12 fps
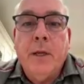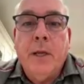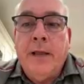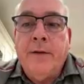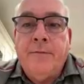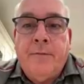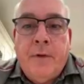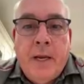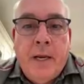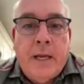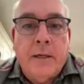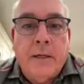and
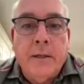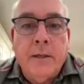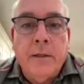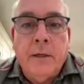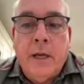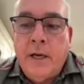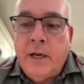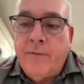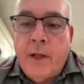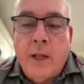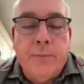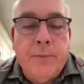feed it and
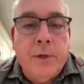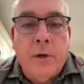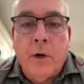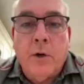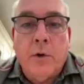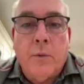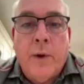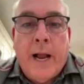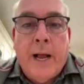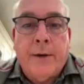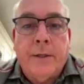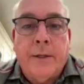develop your herd
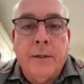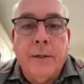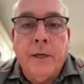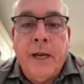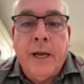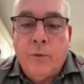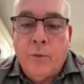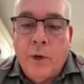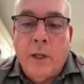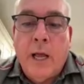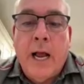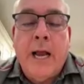around it, and
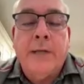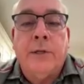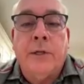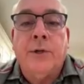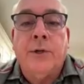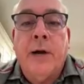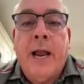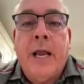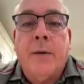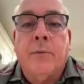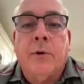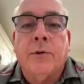realize that your
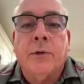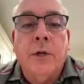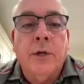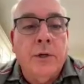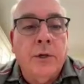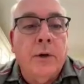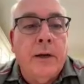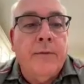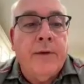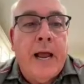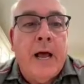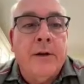animals, you have
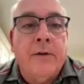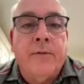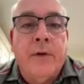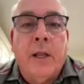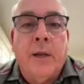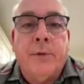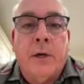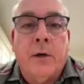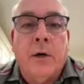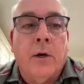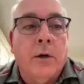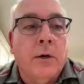now developed a
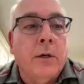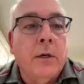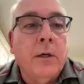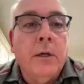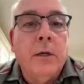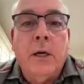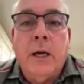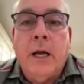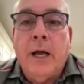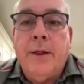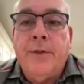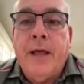herd
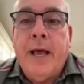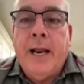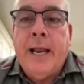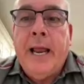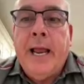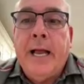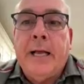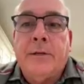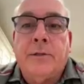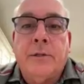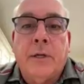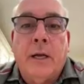that
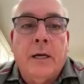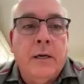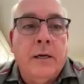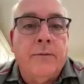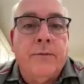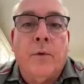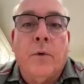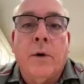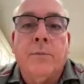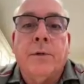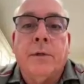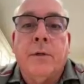has
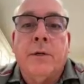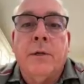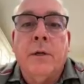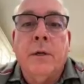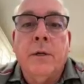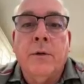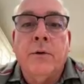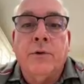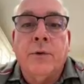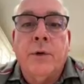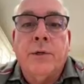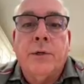conformed to the
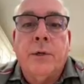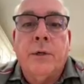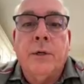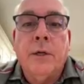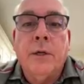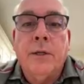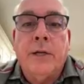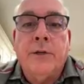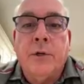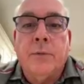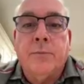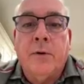nutrition
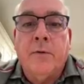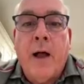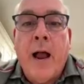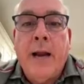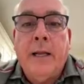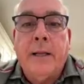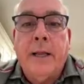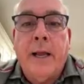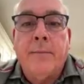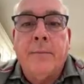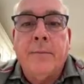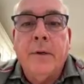that you're providing them.